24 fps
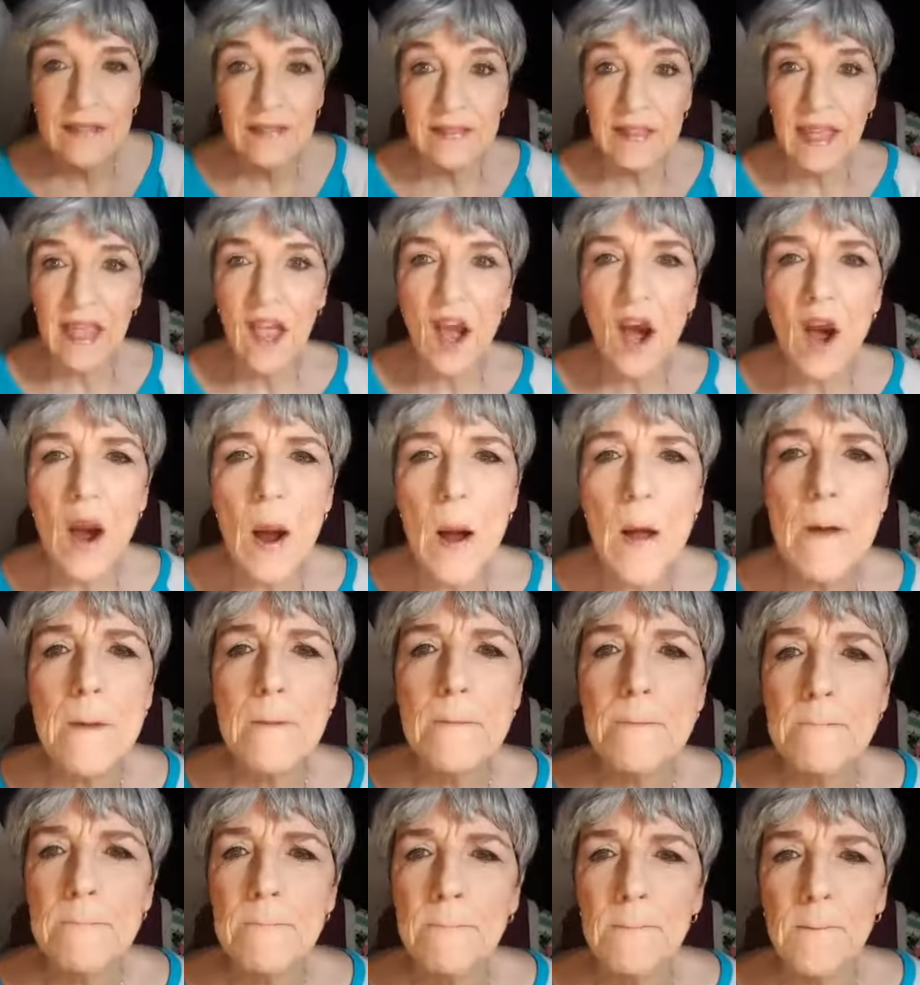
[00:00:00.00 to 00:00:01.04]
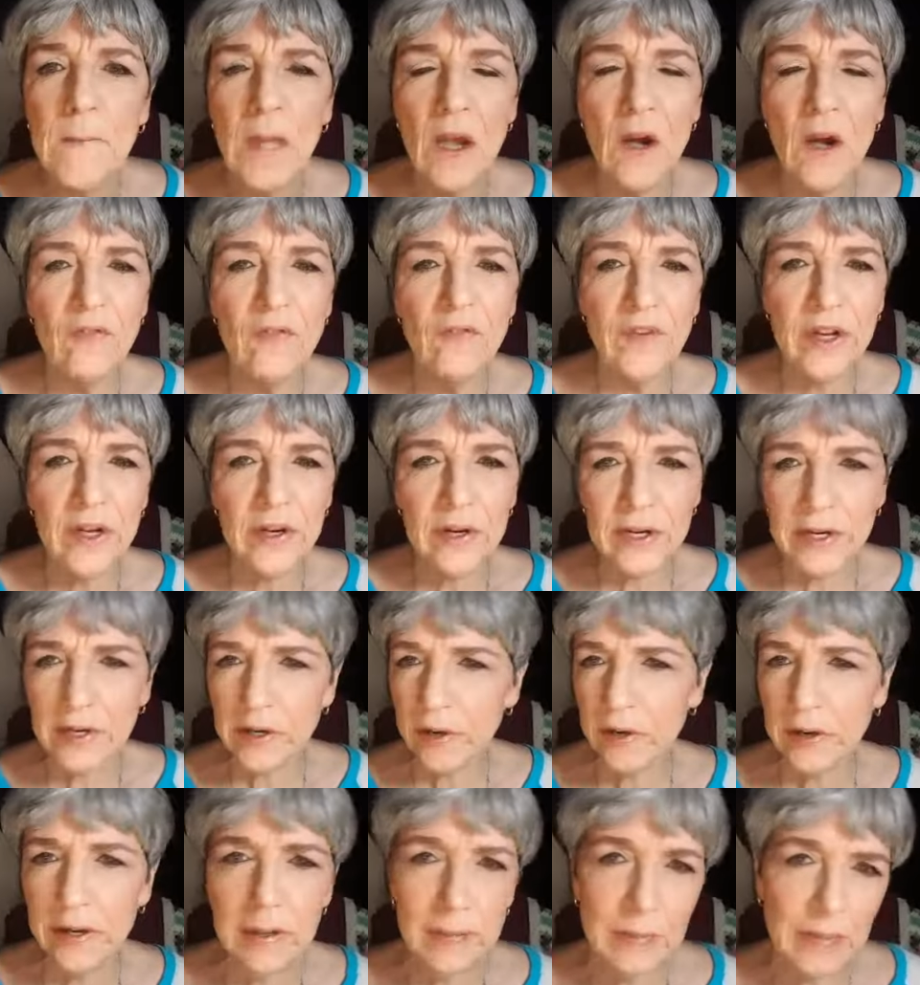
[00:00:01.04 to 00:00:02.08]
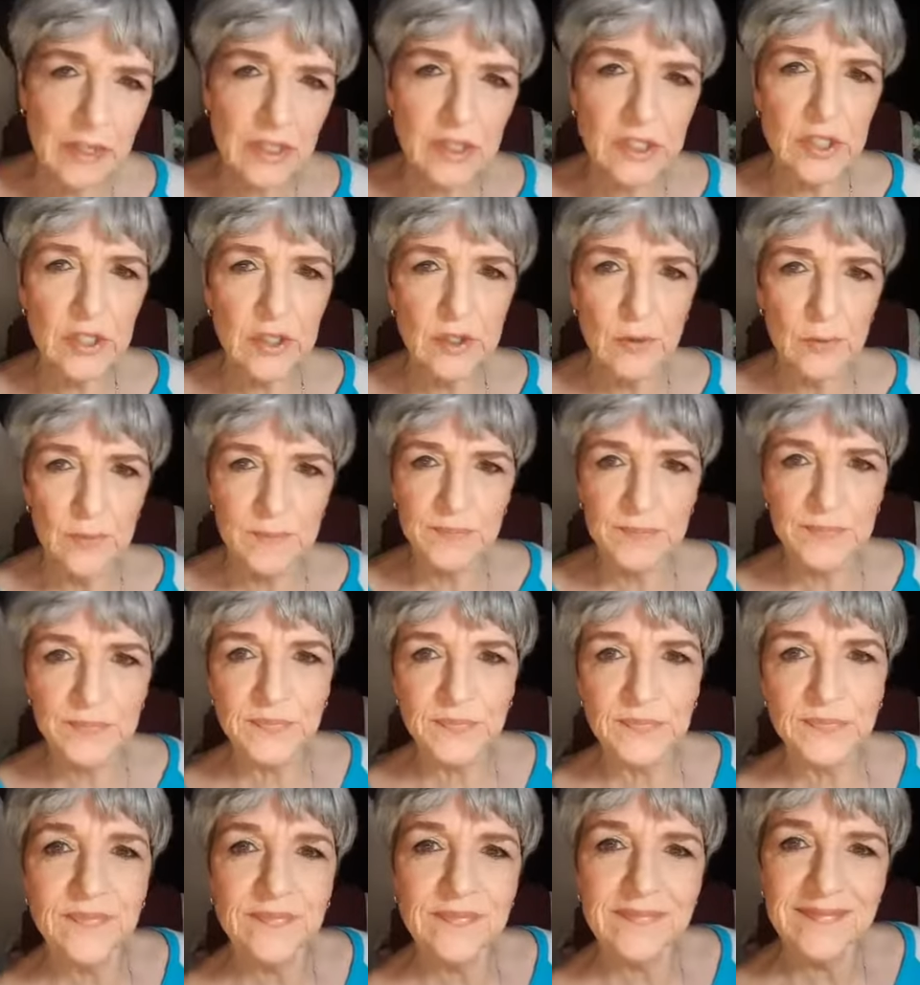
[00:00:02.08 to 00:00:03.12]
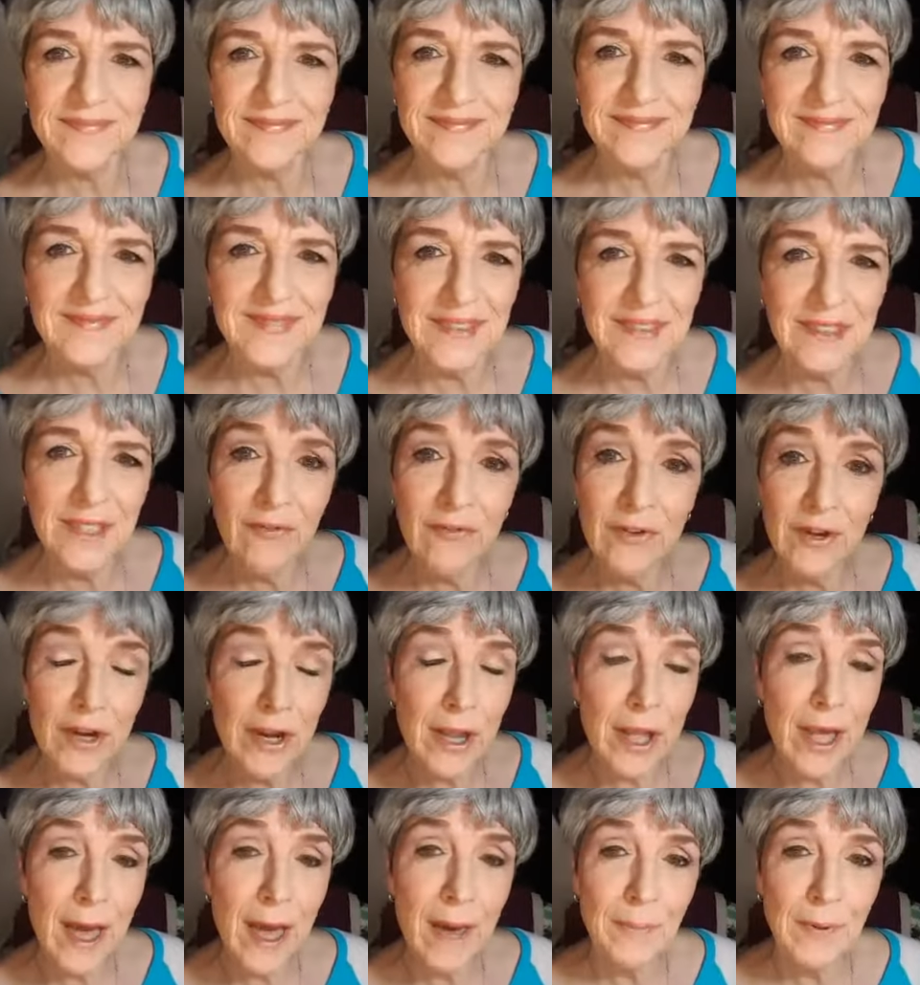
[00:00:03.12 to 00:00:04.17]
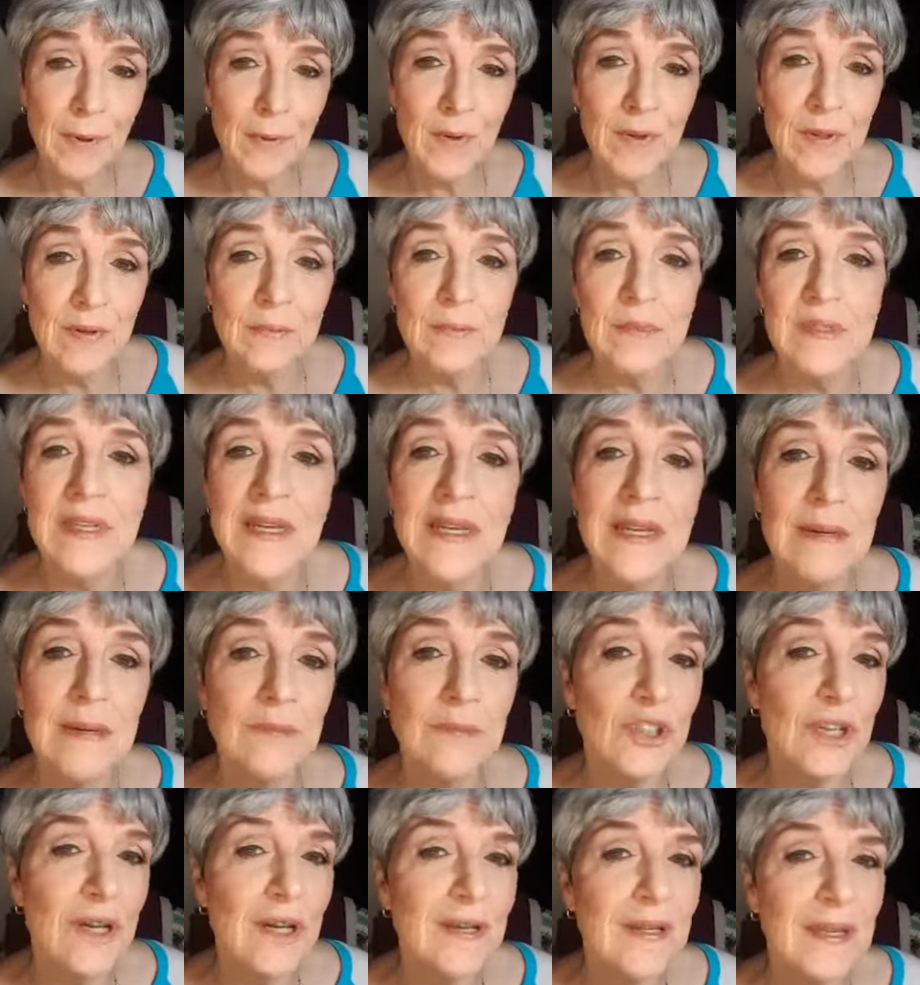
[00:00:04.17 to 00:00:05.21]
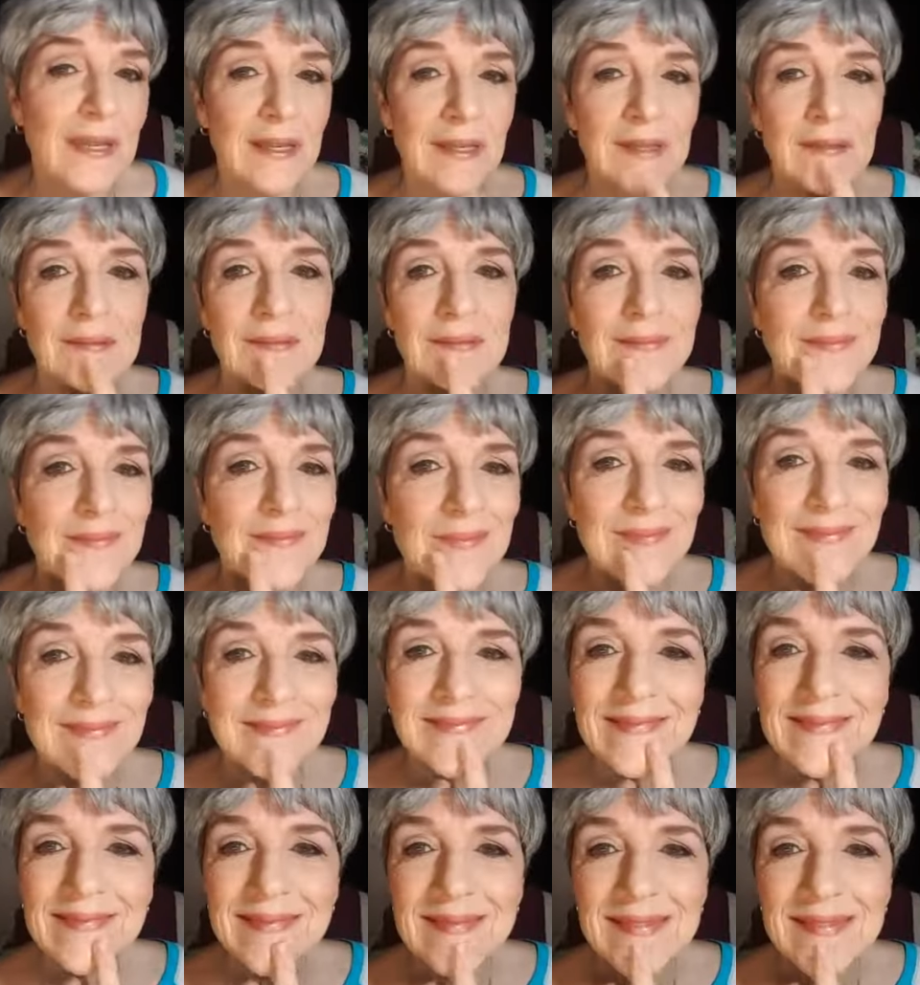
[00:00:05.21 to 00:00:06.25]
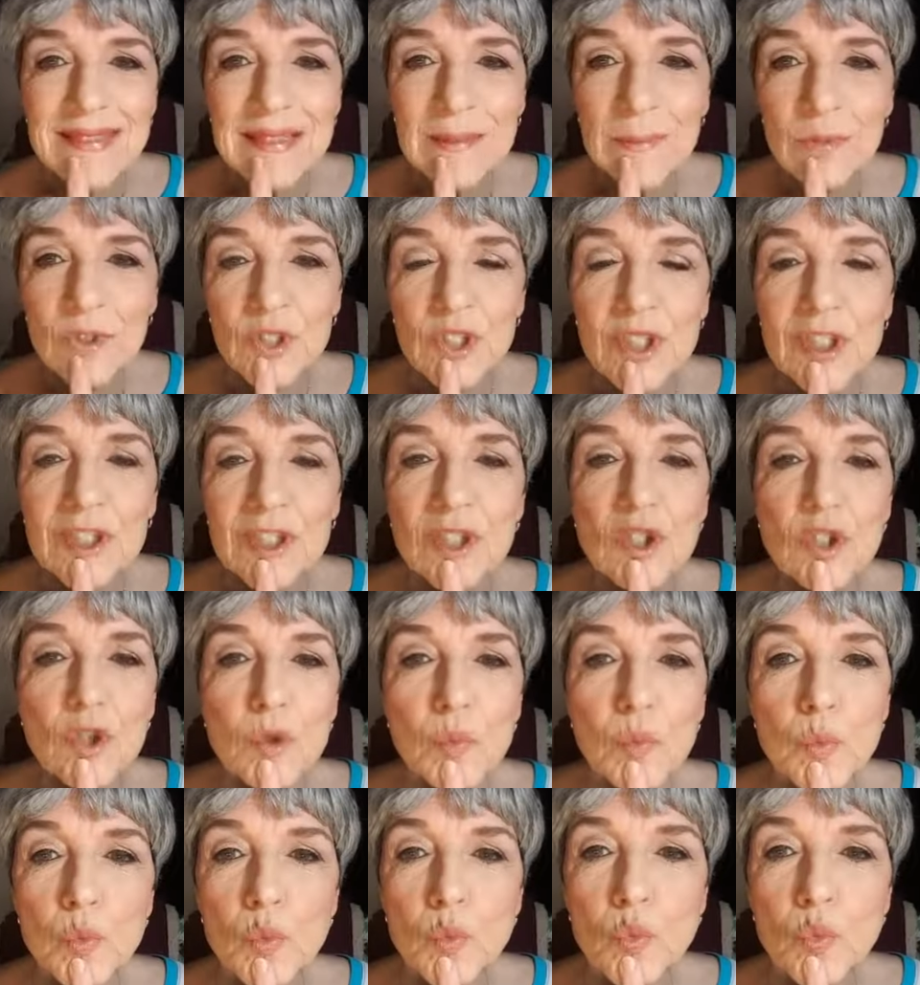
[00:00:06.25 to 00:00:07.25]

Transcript: They are very creamy, too. So I'm very happy with them. See, I'm shining. I'm shining.